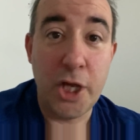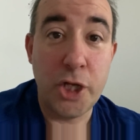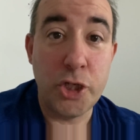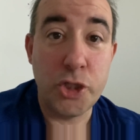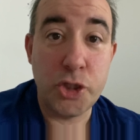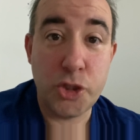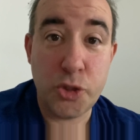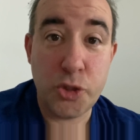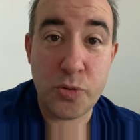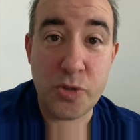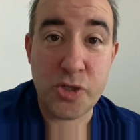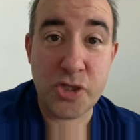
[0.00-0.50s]

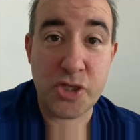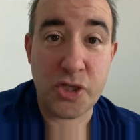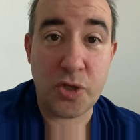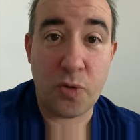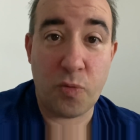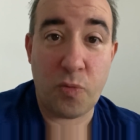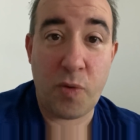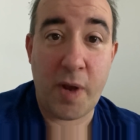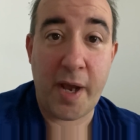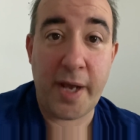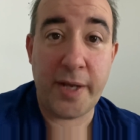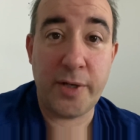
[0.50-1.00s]
chooses the
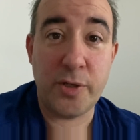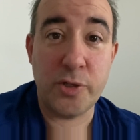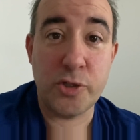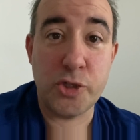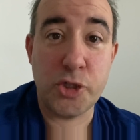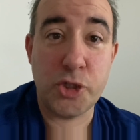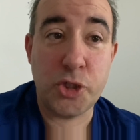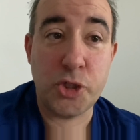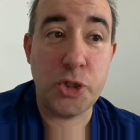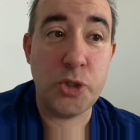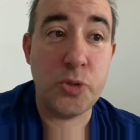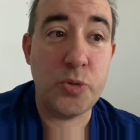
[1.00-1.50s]
writers,
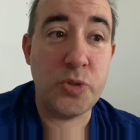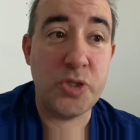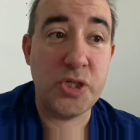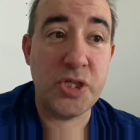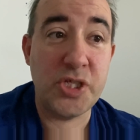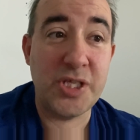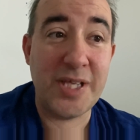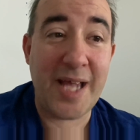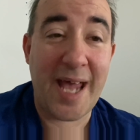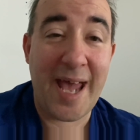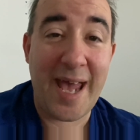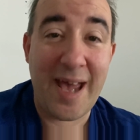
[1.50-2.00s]

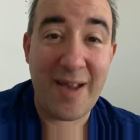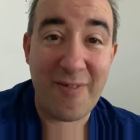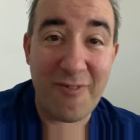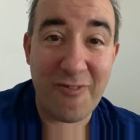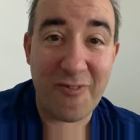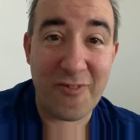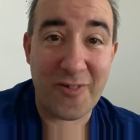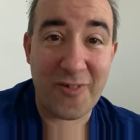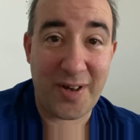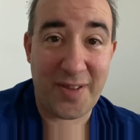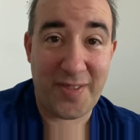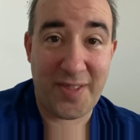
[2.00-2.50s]
chooses
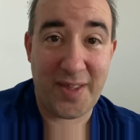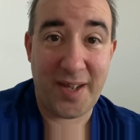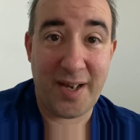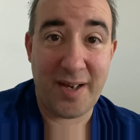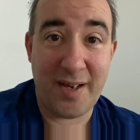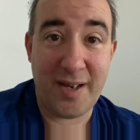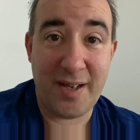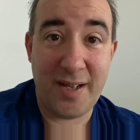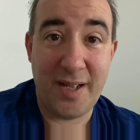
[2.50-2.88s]
everything.